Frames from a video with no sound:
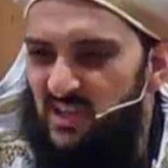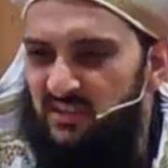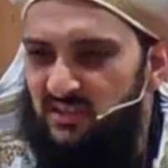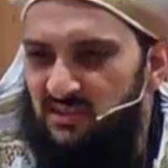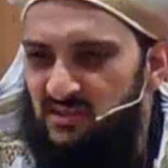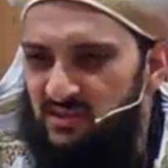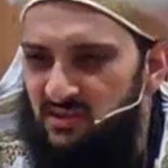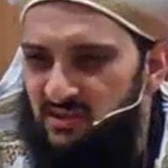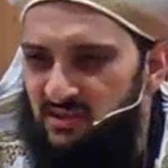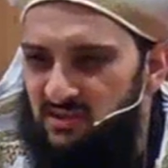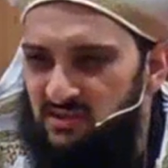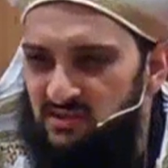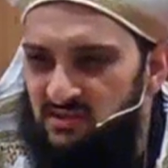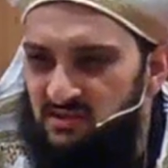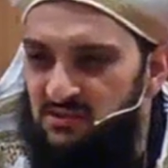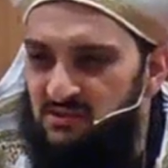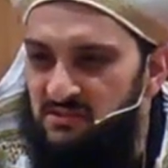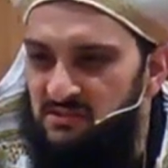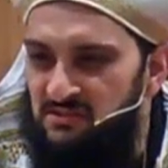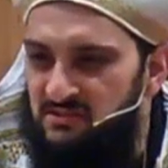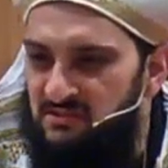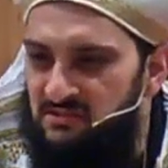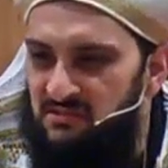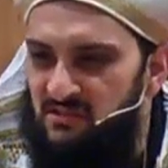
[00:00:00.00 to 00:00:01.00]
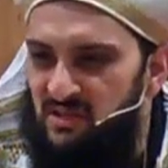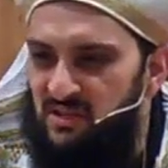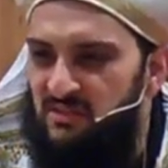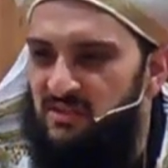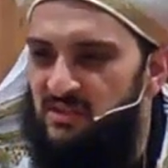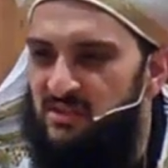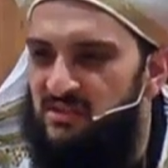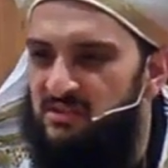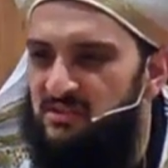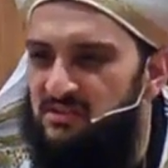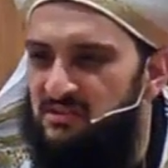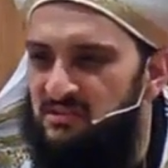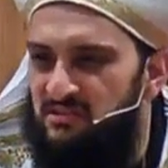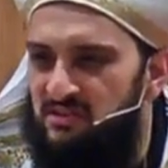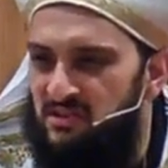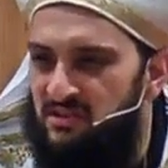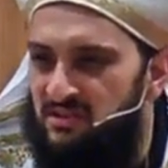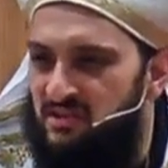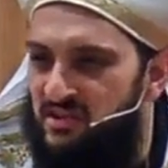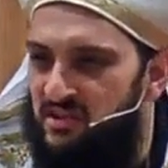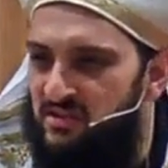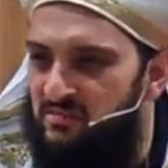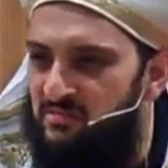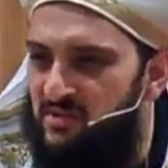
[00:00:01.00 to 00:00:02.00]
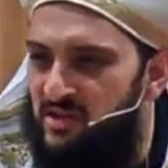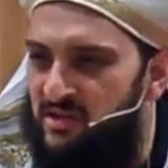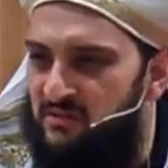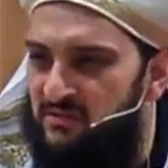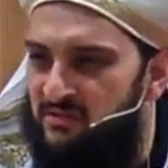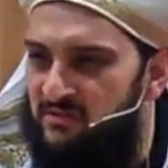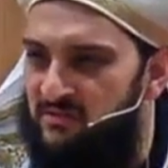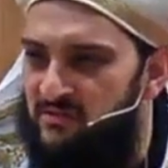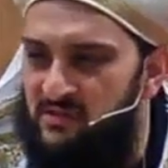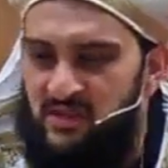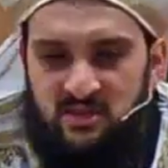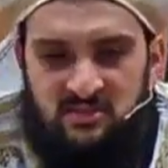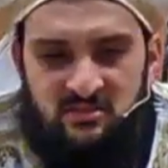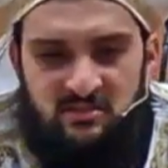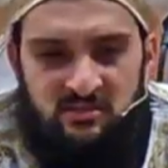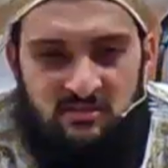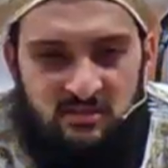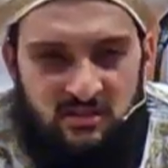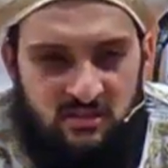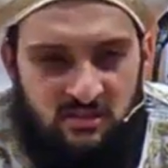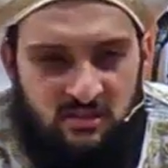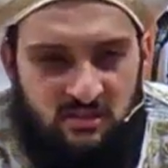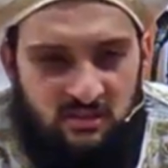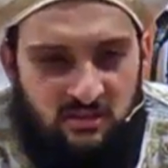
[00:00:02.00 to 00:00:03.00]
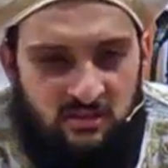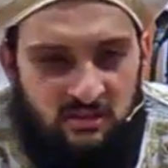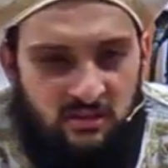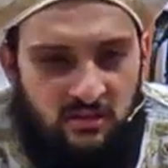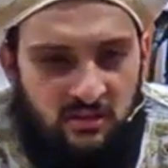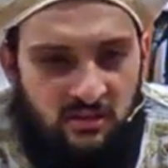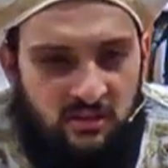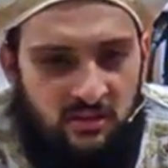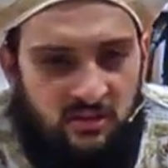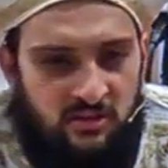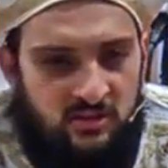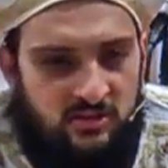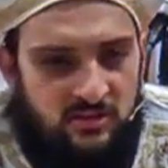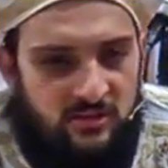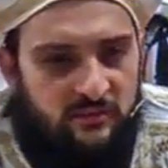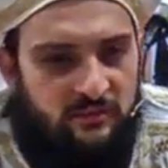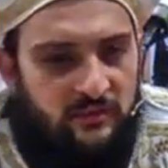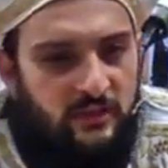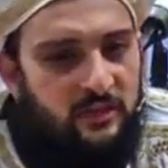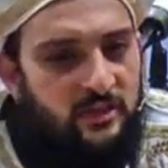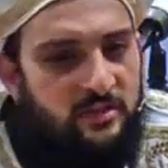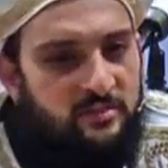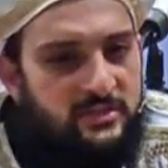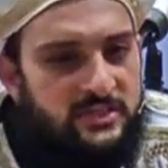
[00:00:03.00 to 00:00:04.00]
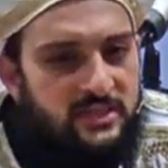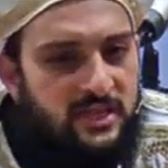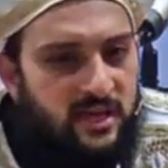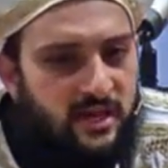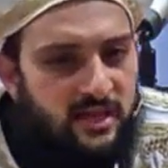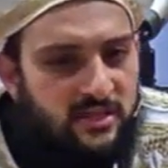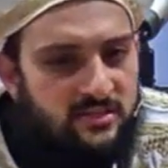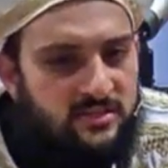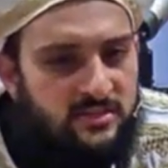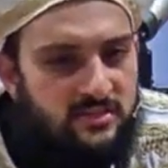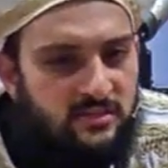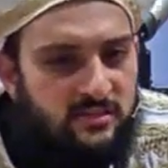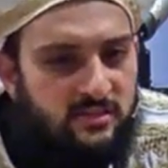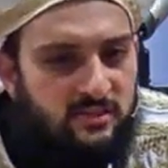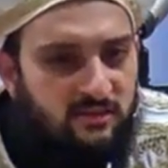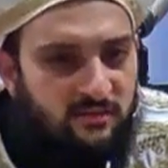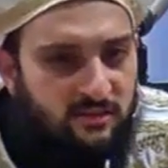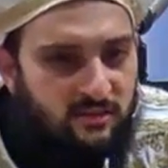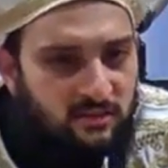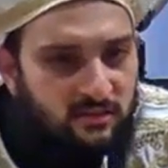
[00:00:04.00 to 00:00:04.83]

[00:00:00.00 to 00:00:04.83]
nothing good can come out of Nazareth. So Philip says,